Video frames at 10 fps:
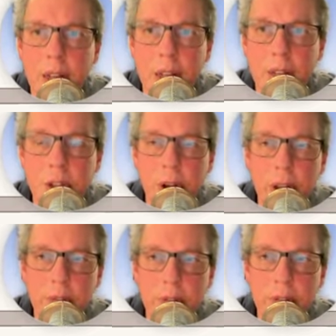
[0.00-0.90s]
So I
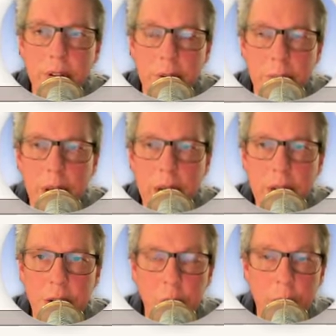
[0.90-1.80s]
have Many
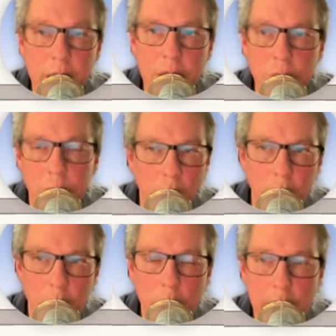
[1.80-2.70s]
domains where I'll
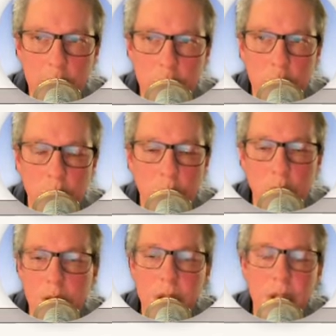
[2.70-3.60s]
write
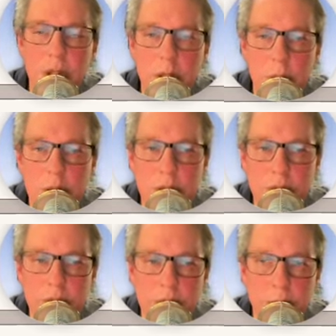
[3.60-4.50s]
towards. The ones for
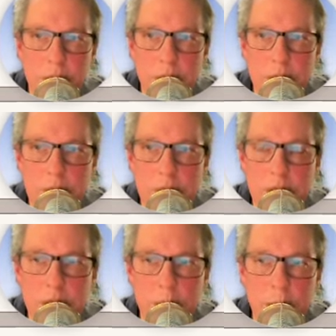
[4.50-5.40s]
this presentation are
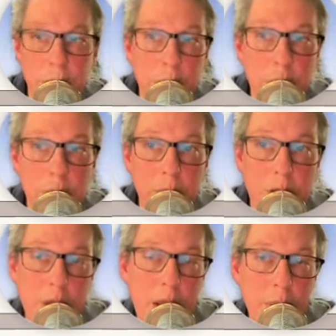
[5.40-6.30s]
going to be blog posts,
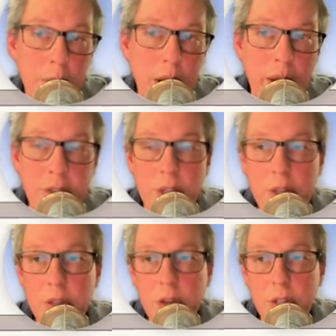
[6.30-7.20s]
epigraphs,
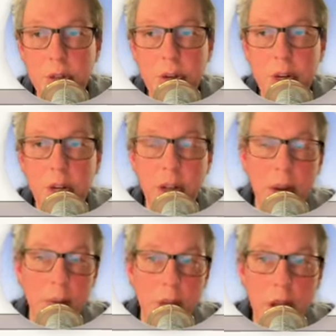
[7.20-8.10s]
glossary, and
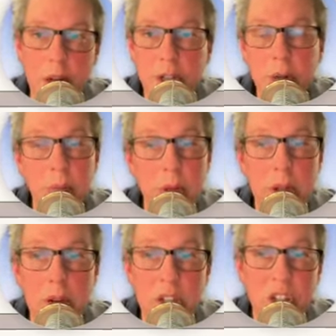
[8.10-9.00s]
melange.
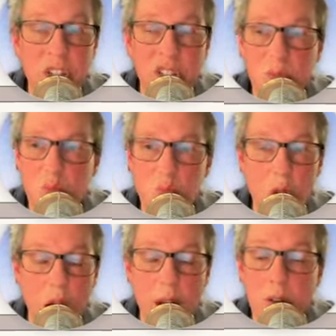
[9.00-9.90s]
Melange is,
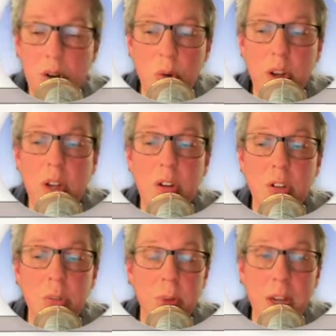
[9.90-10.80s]
I don't know where it goes,
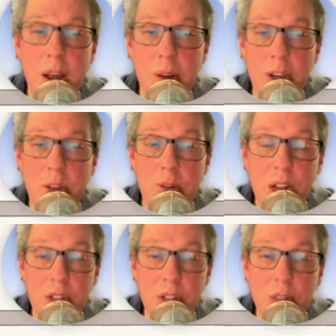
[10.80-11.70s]
but now I do. I
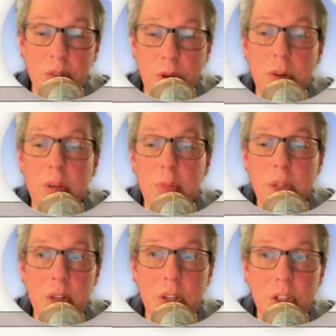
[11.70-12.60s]
just throw it in
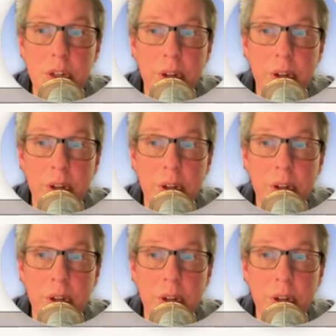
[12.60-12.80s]
melange.